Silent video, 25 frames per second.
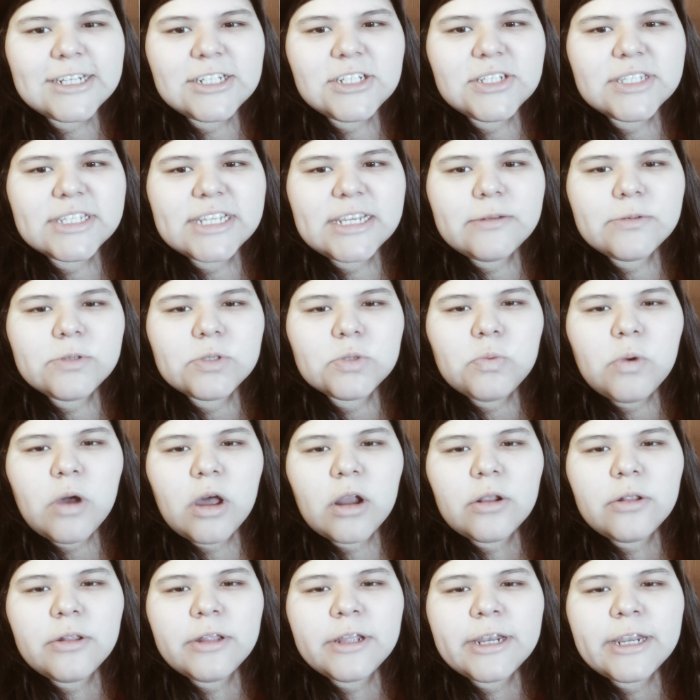just kept
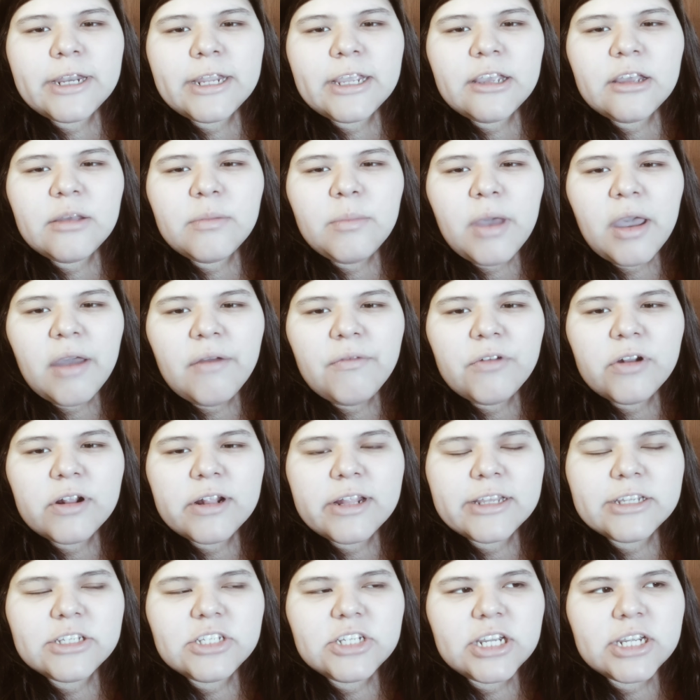swaddling him after
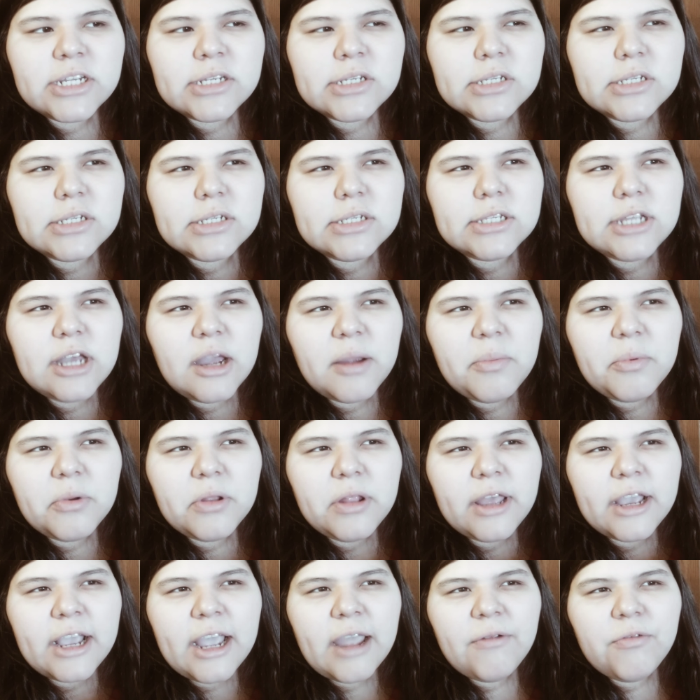they changed his diaper.
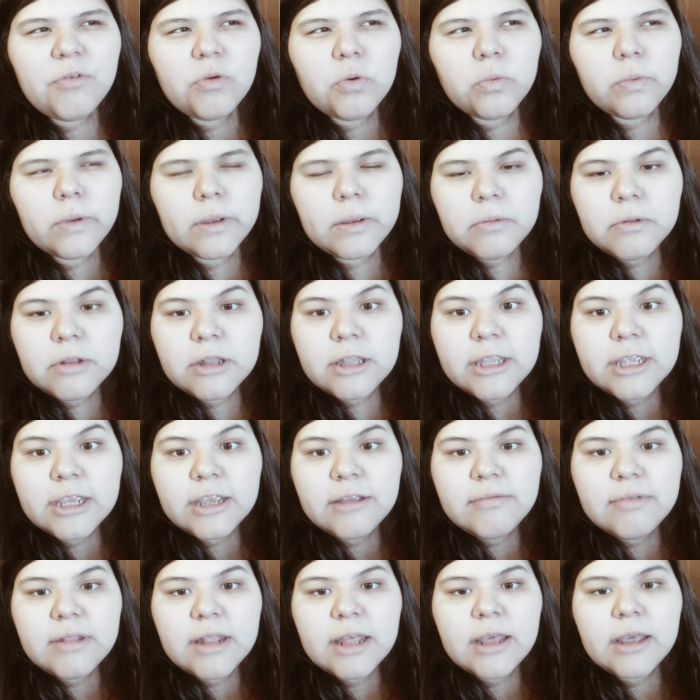Like, after we would
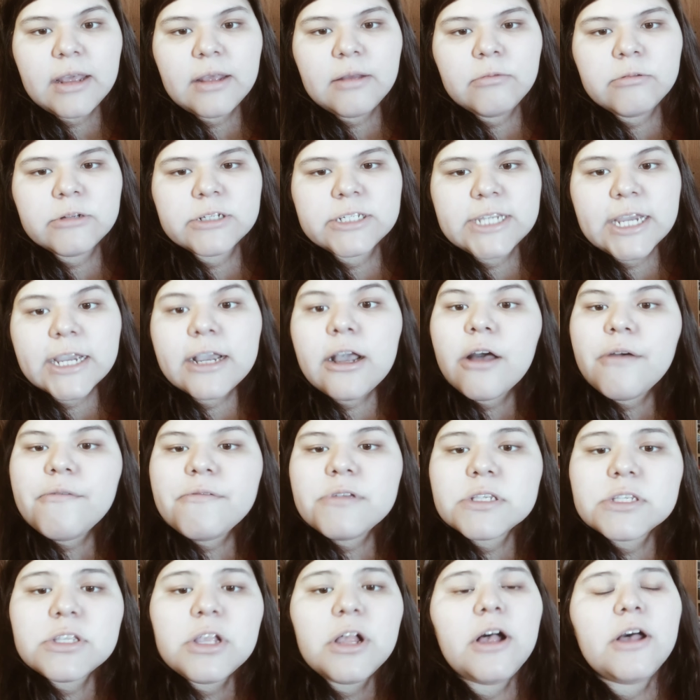leave, they would take off
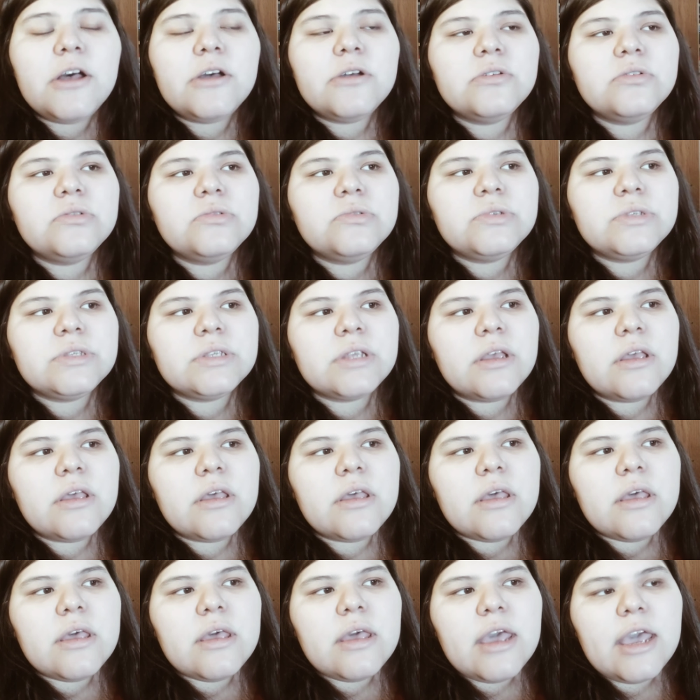his clothes
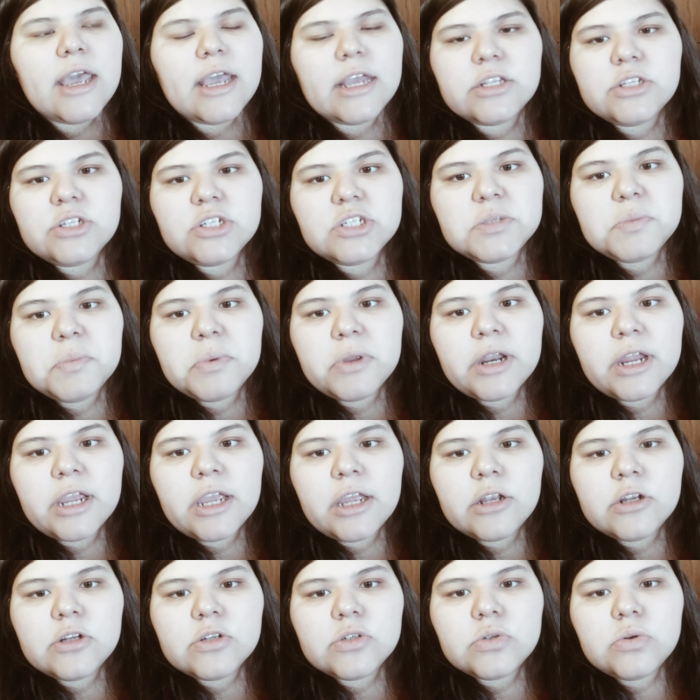and just put it
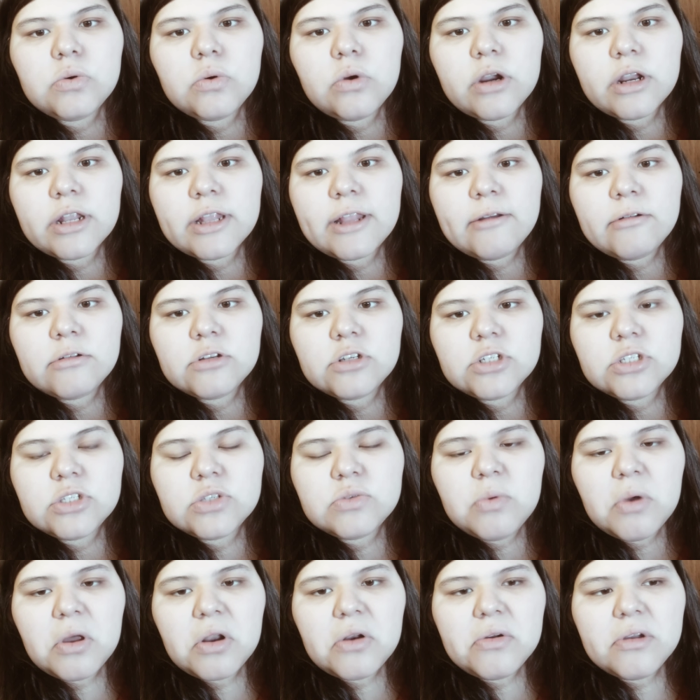in a drawer, and they would just
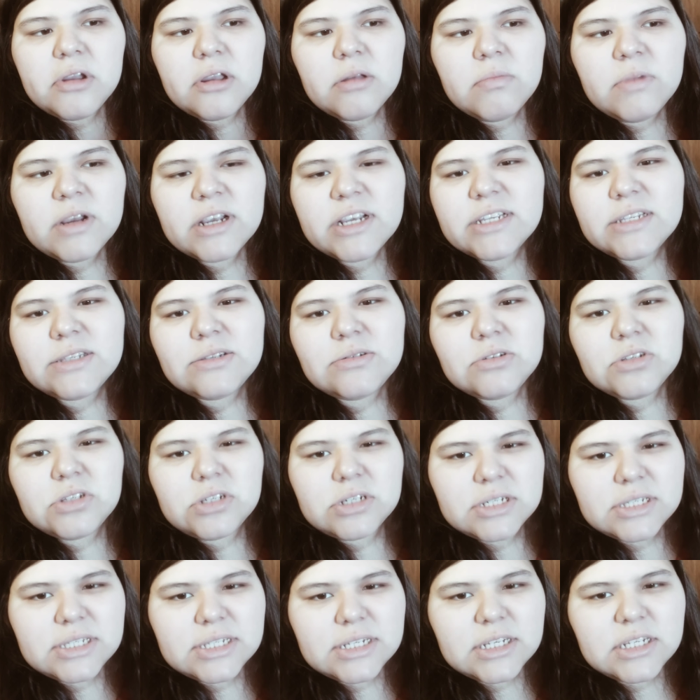swaddle him. I guess it was
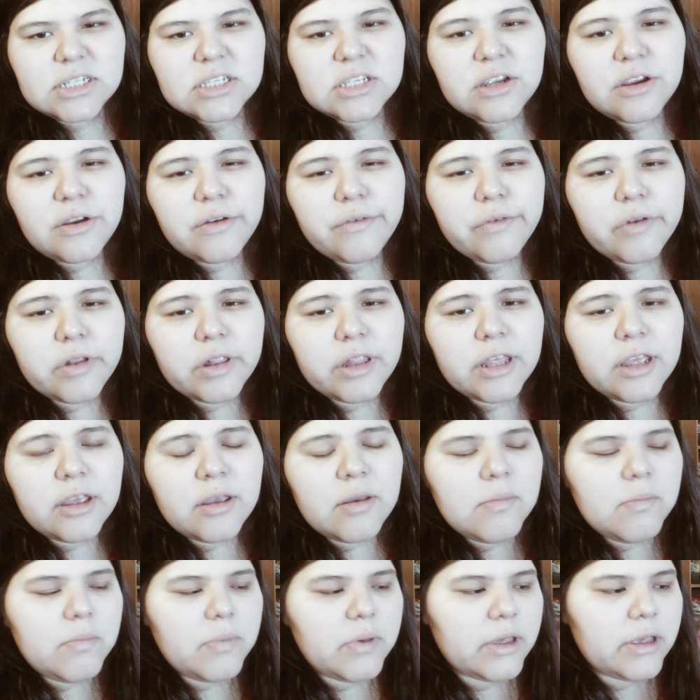just easier for
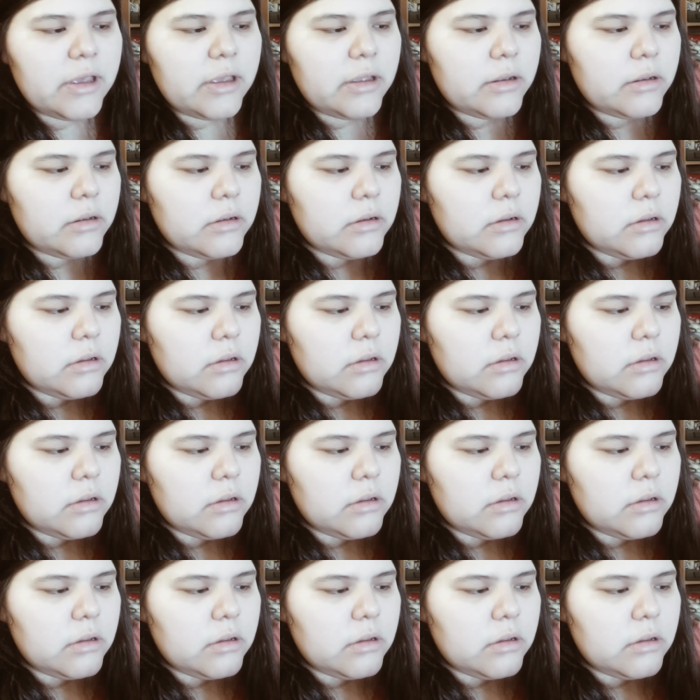them, but